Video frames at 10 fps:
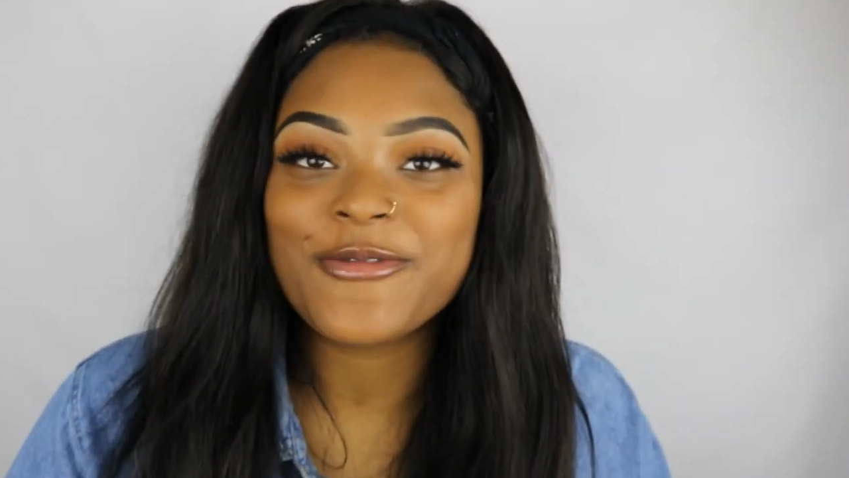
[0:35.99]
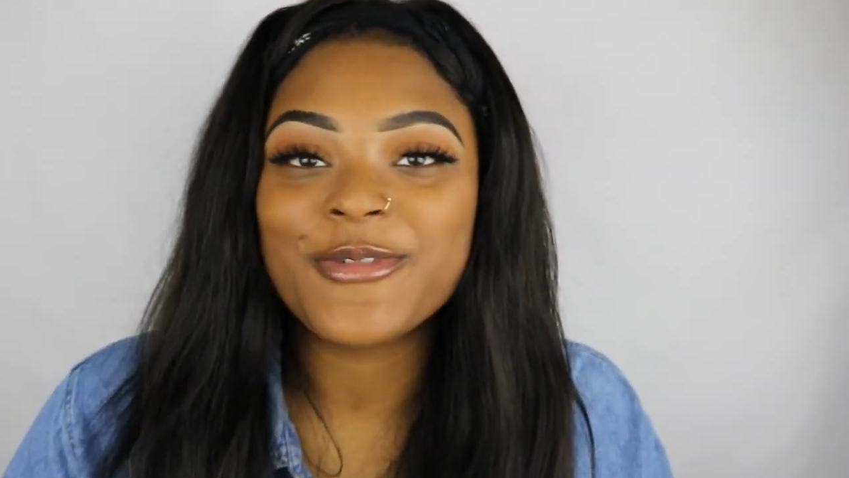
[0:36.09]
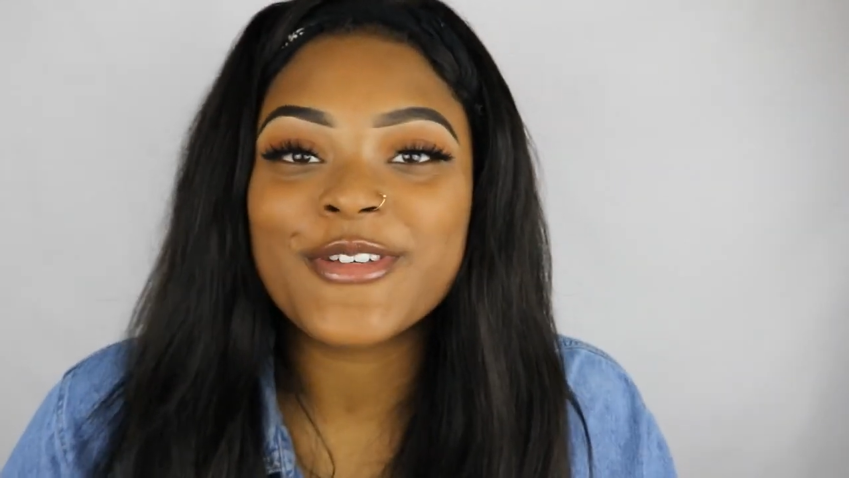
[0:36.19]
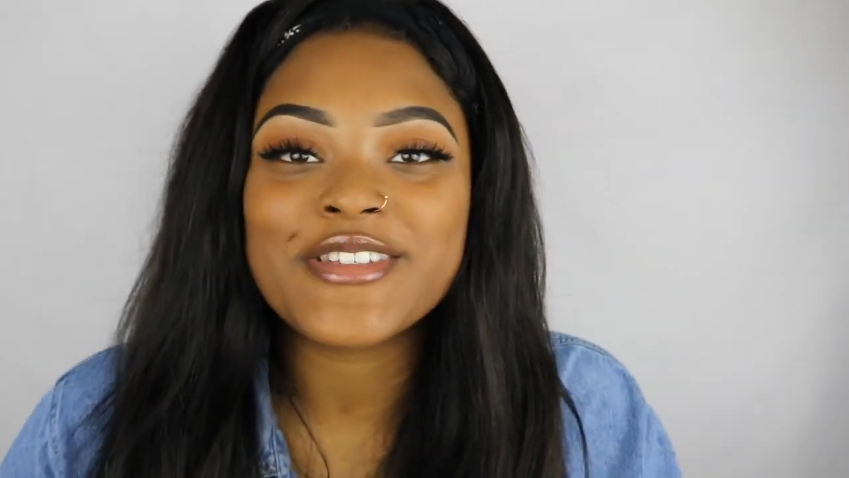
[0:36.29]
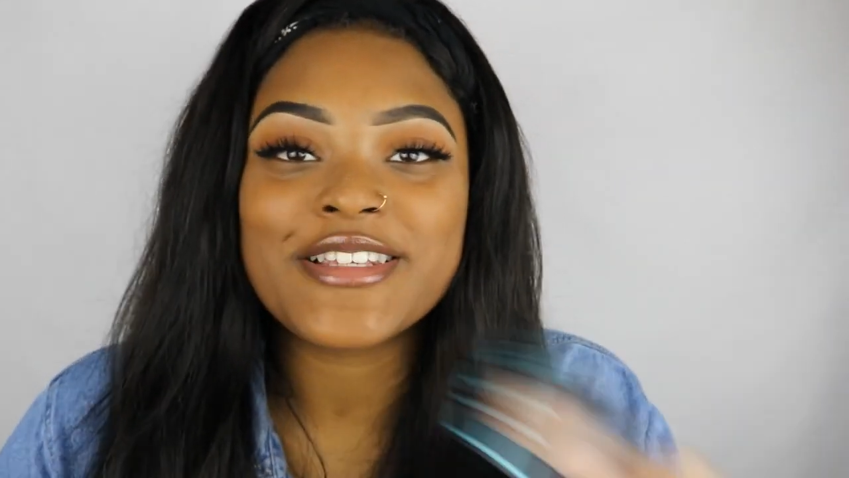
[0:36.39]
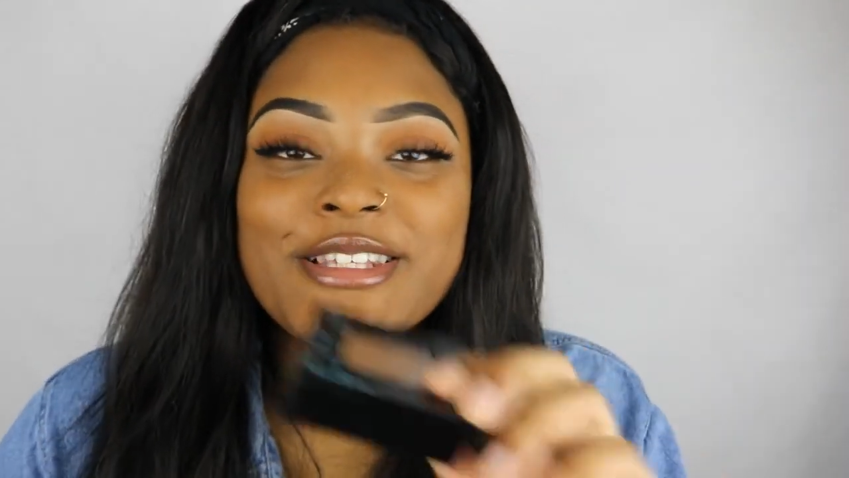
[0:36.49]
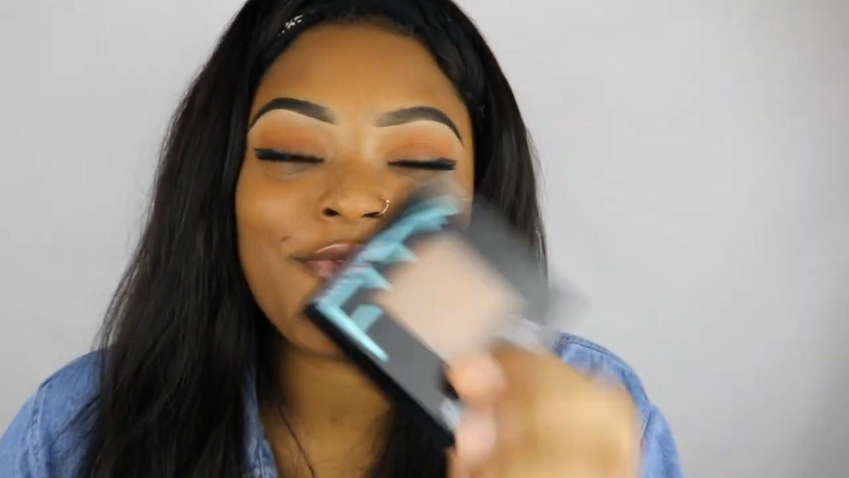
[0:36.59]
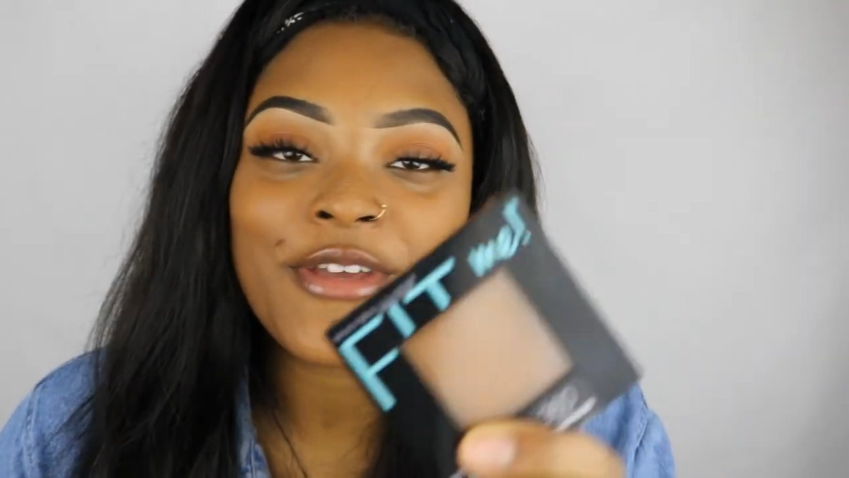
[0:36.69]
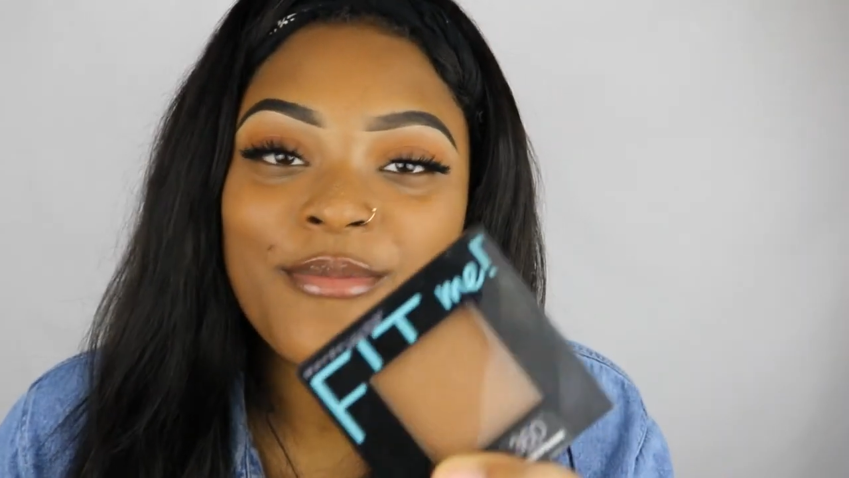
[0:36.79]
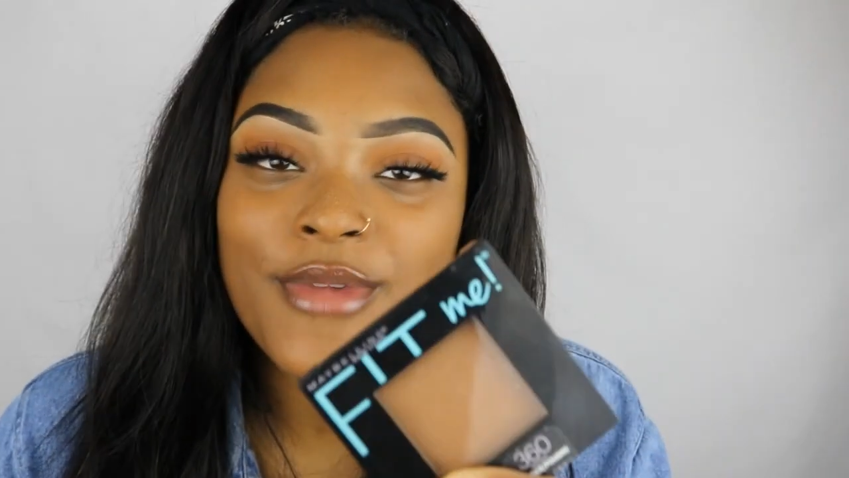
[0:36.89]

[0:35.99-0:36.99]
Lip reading: I'm using this Fit